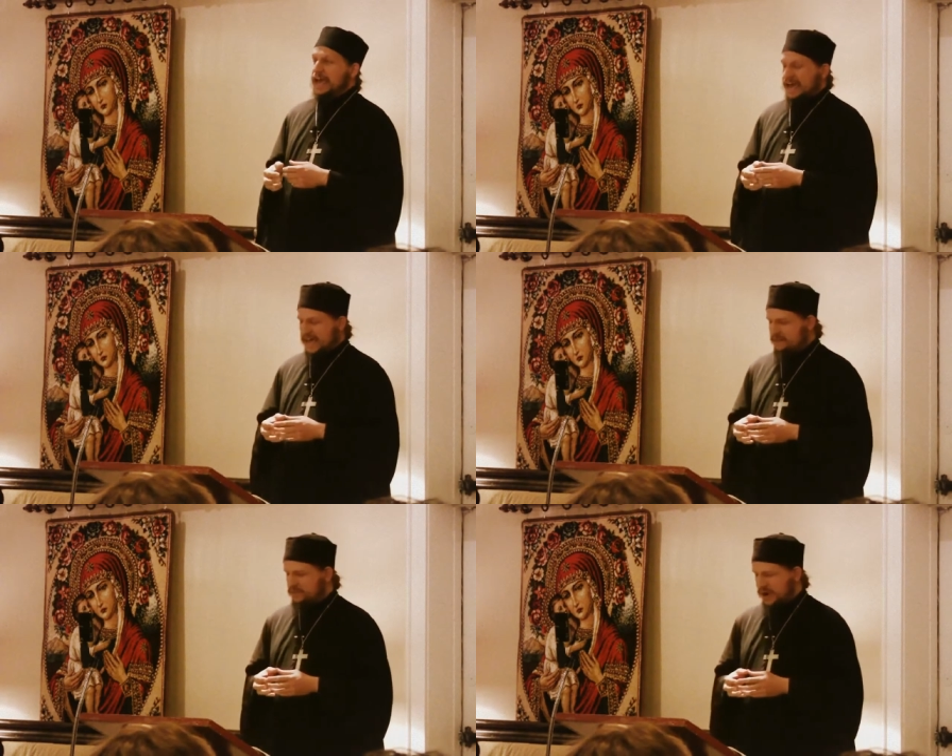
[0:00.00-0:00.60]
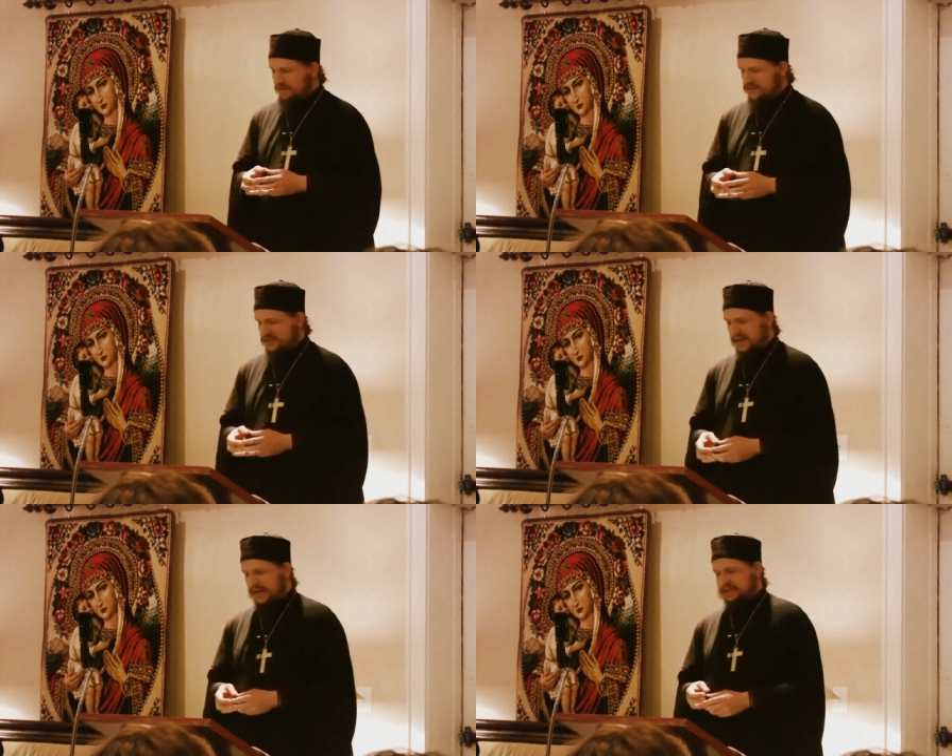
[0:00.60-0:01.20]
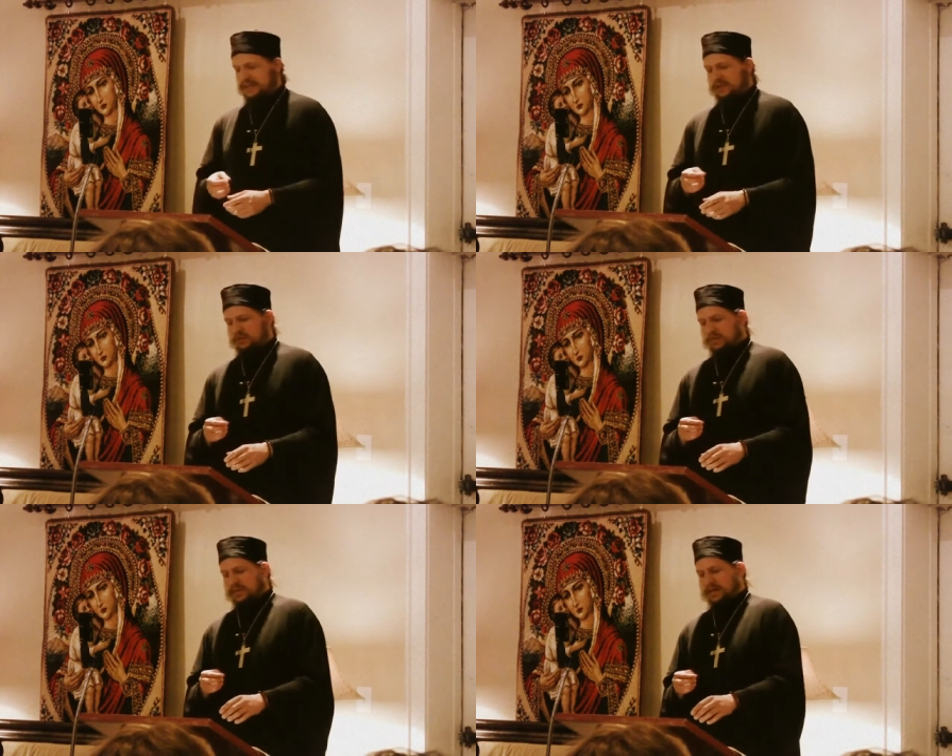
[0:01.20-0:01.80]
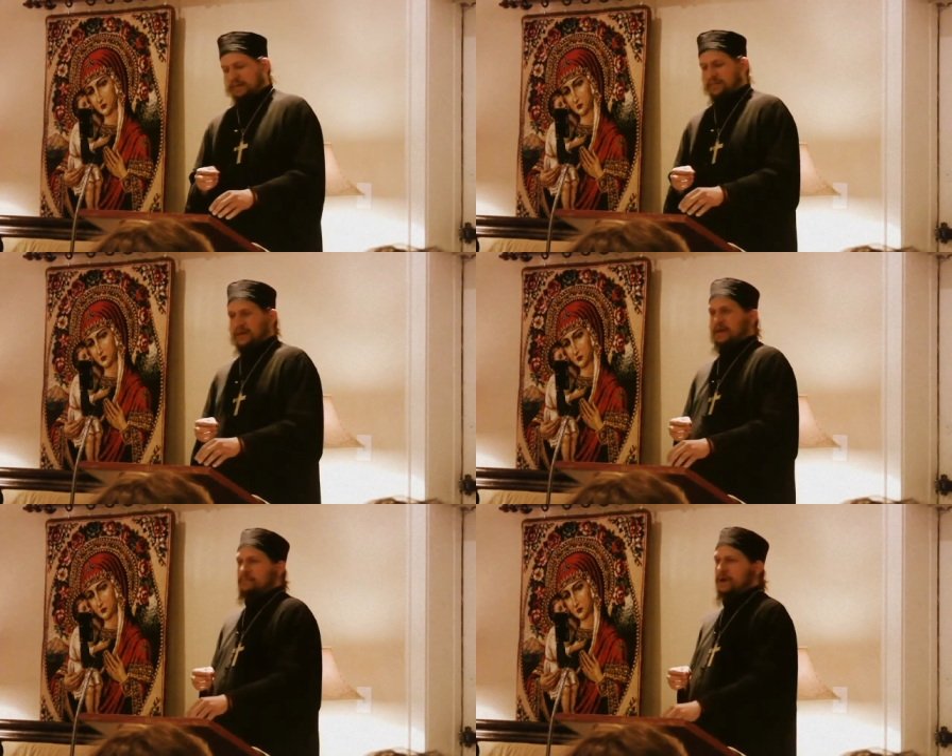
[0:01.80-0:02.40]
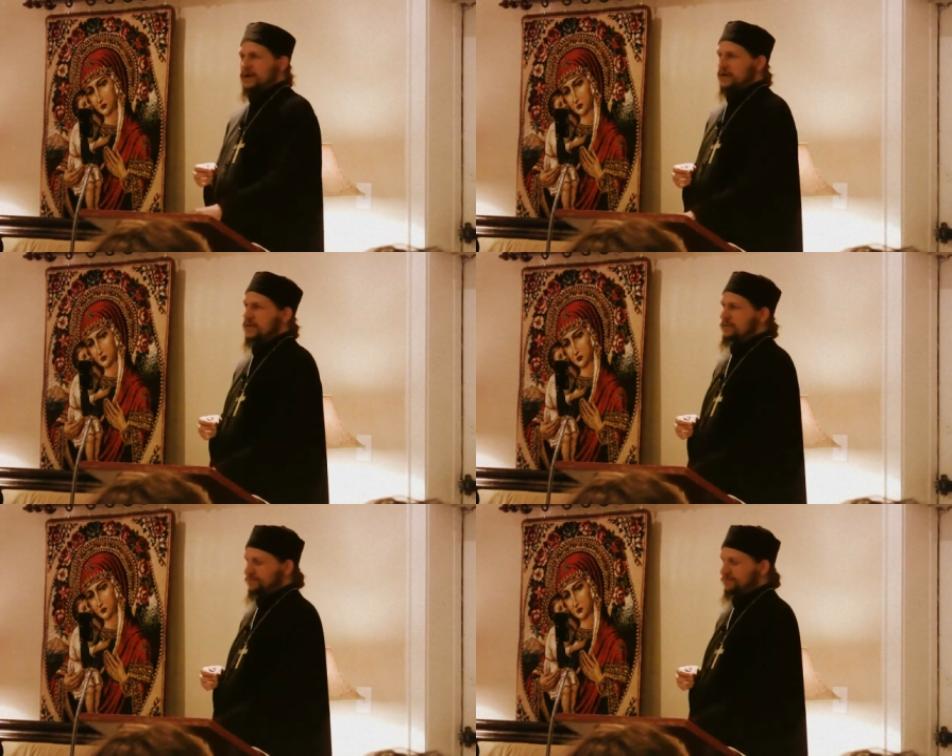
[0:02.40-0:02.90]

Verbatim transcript: and prophesied that he would become a monk.